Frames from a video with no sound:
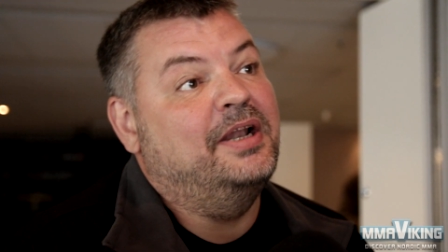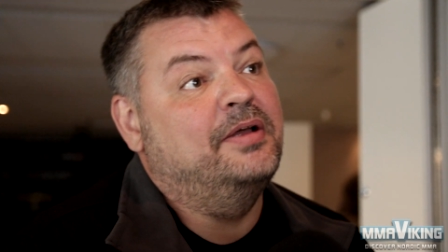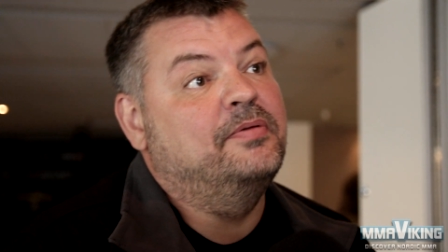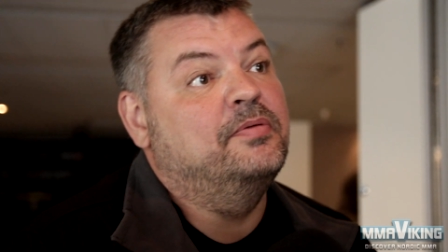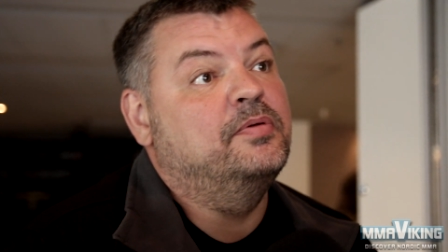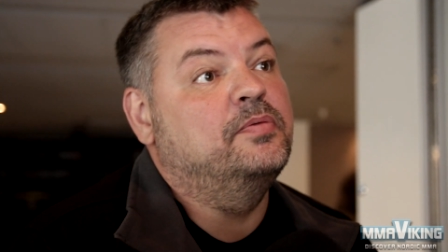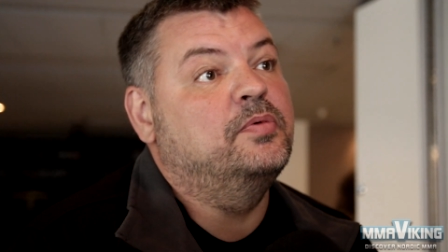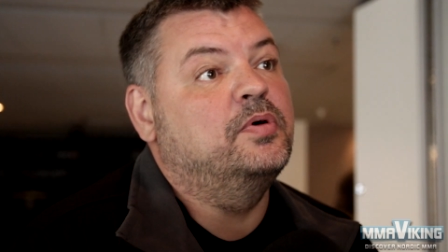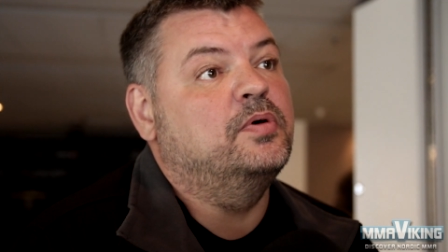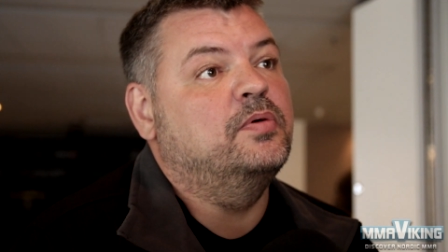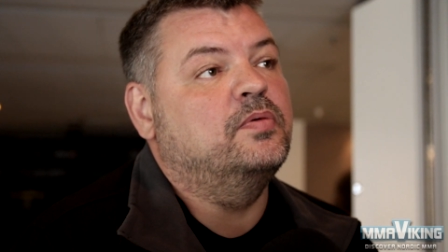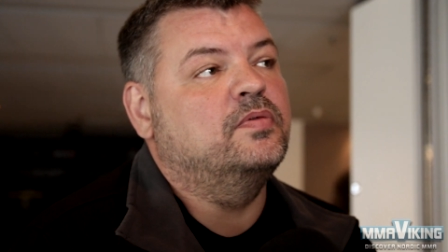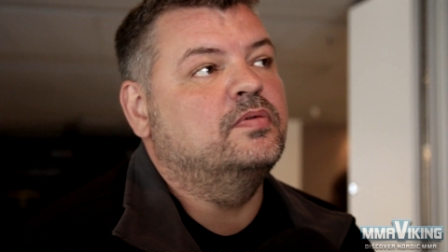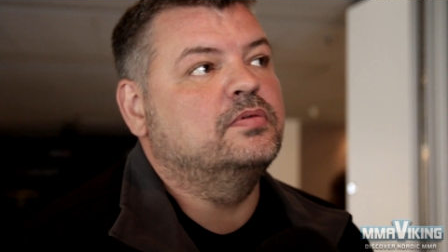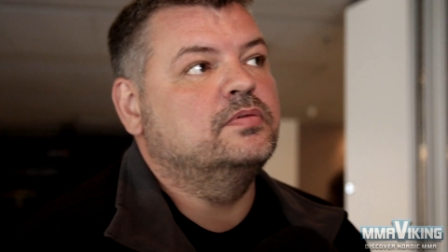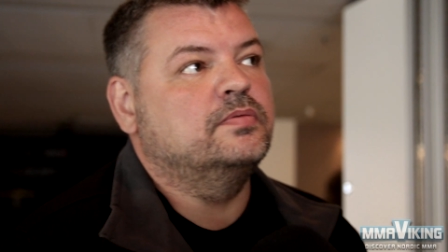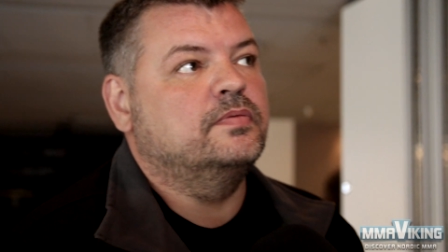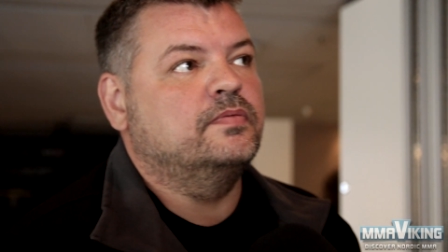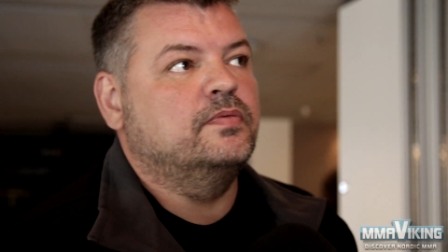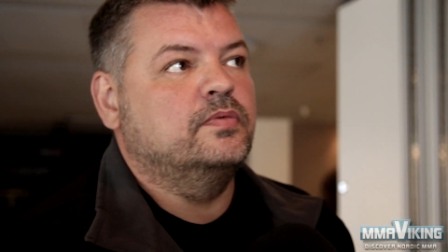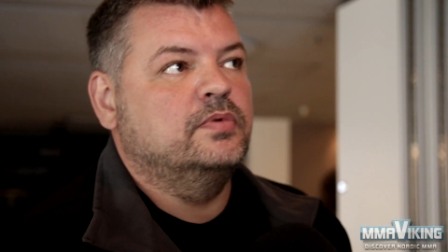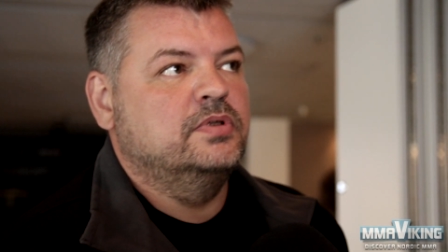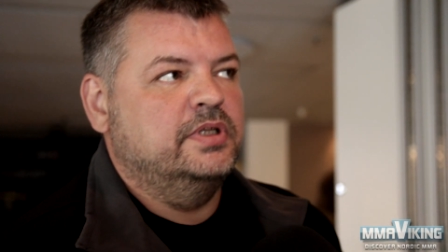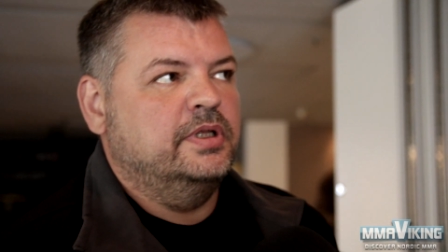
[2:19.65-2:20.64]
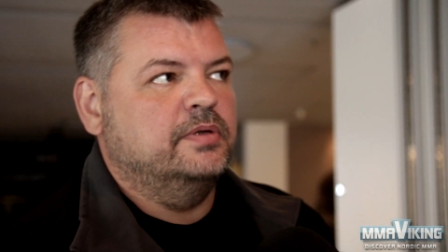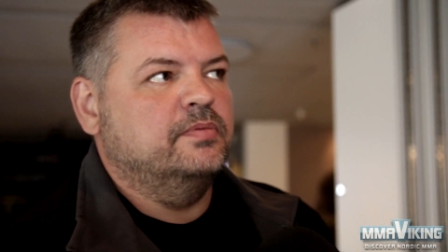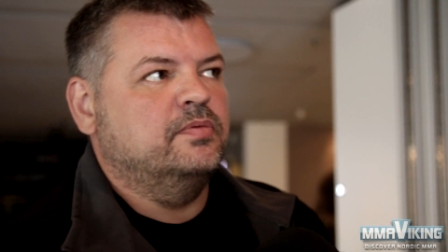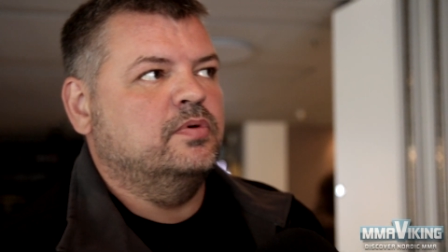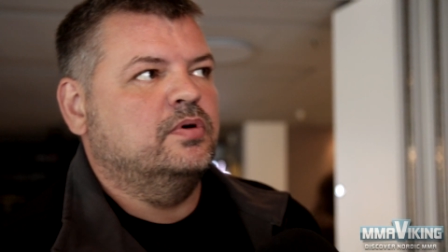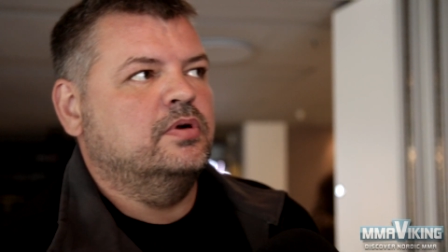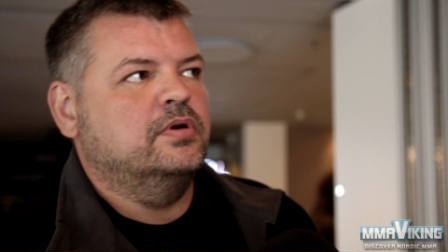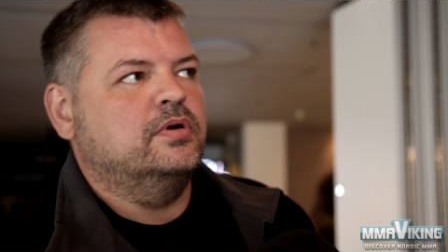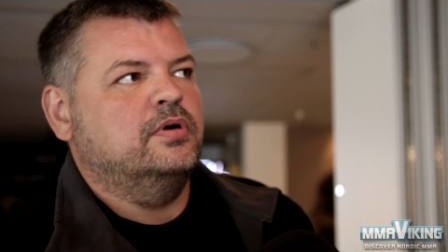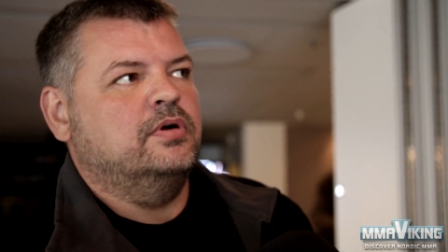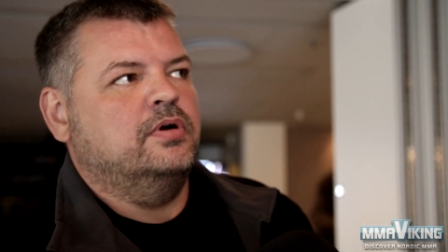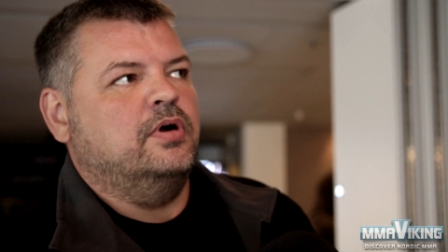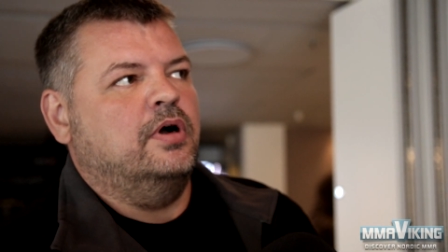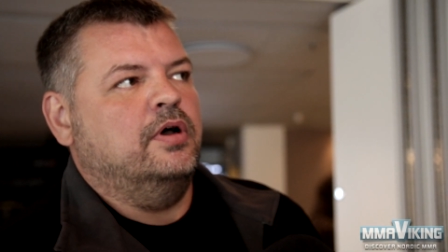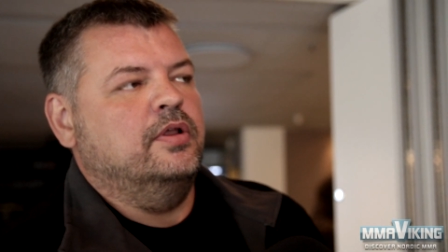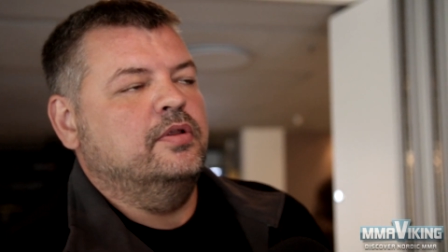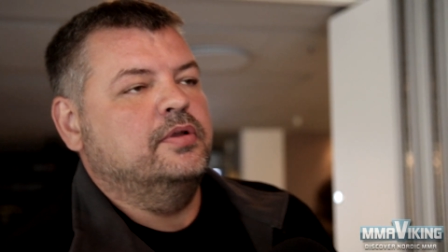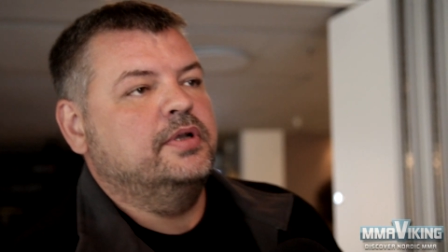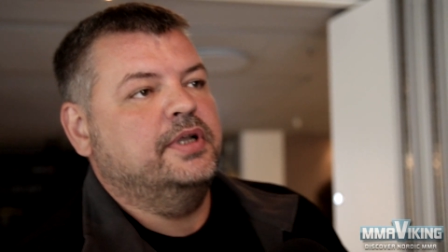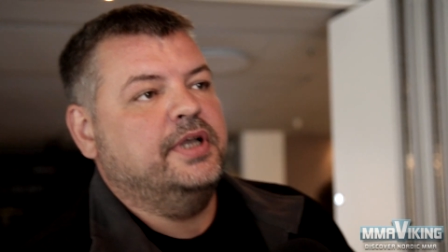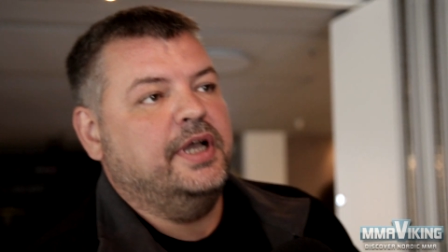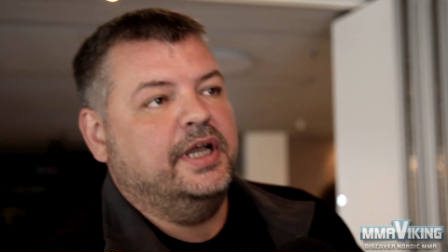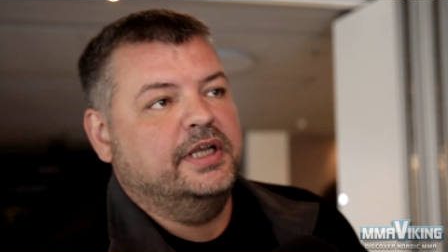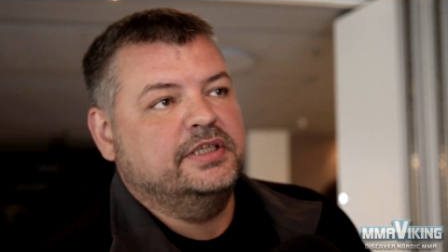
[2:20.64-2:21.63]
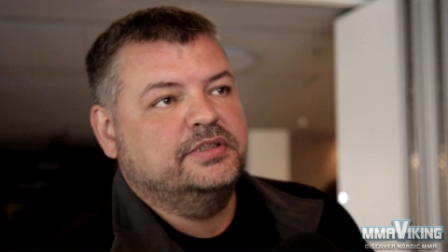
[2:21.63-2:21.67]
And uh, there were other
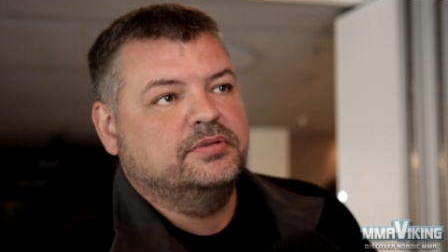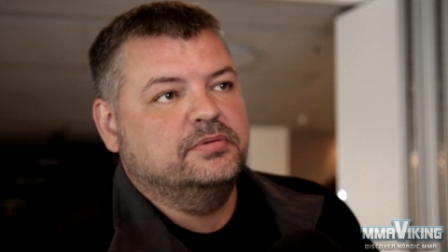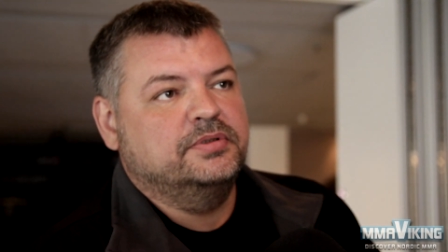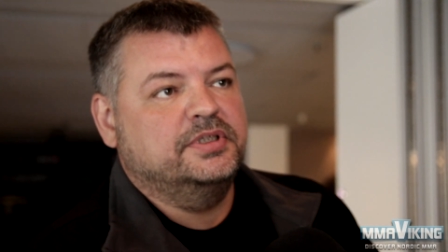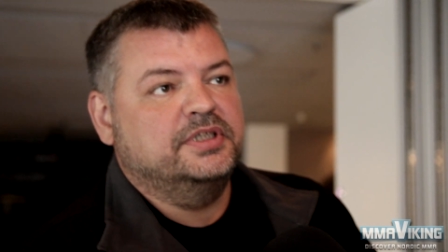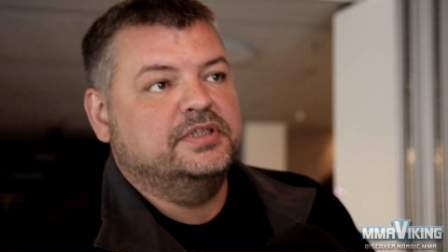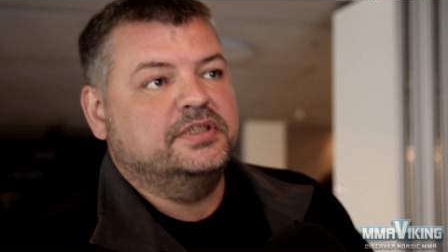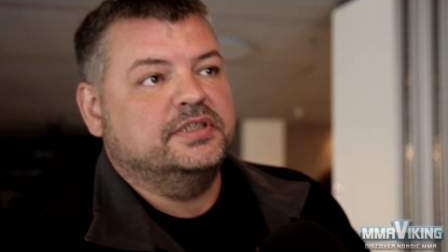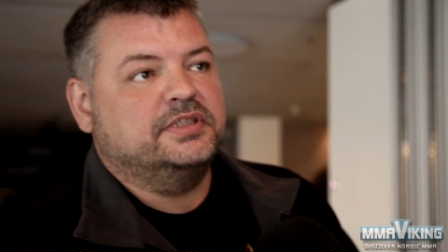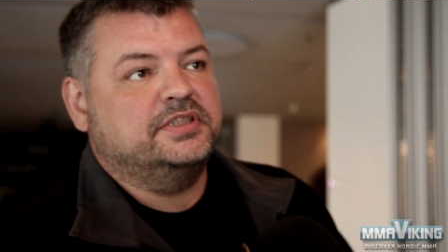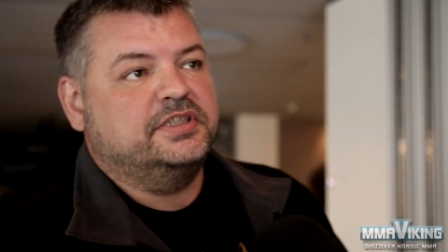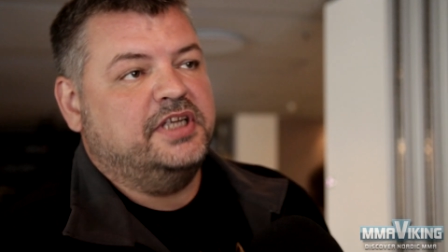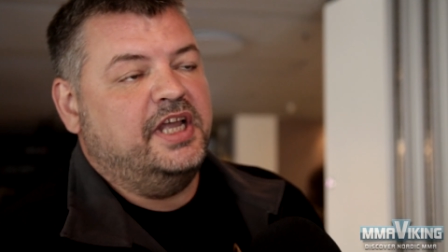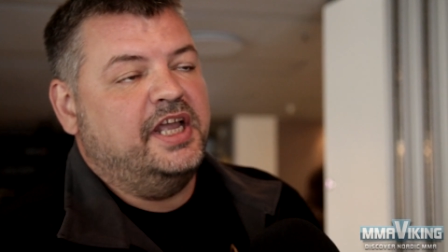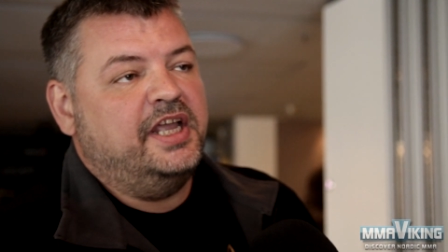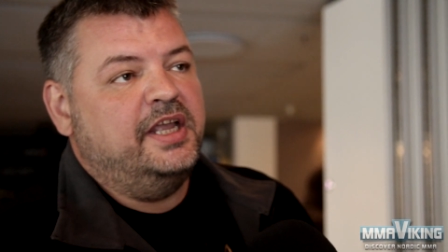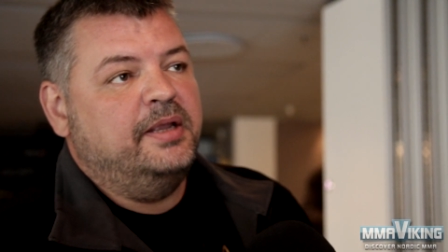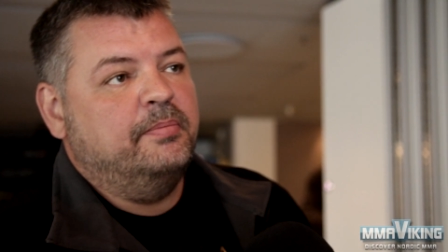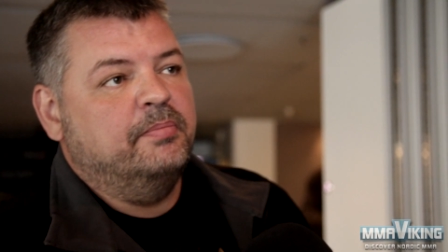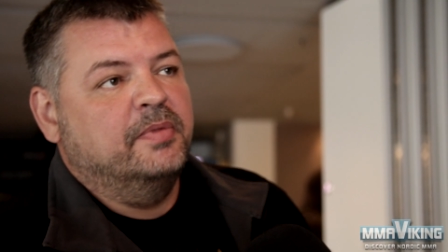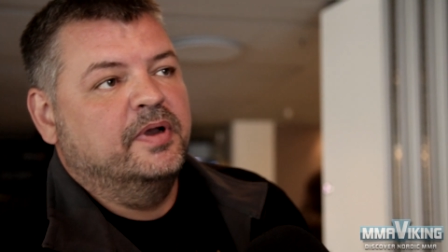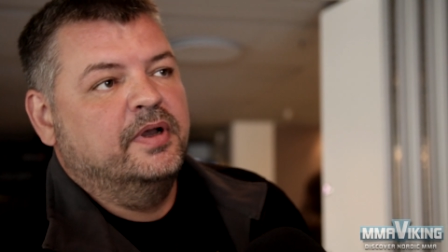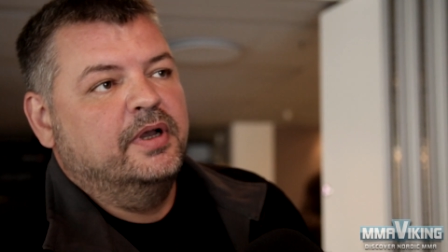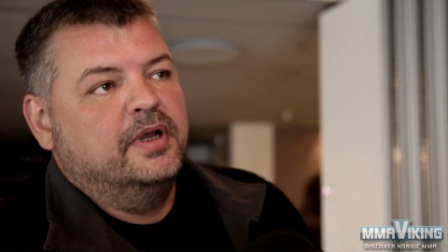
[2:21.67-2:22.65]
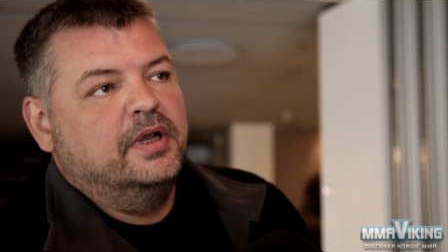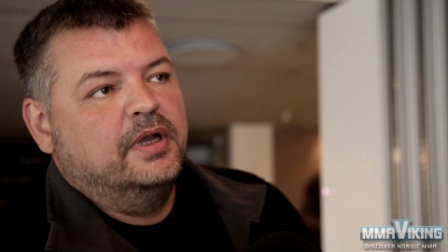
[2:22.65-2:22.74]
guys who did the same,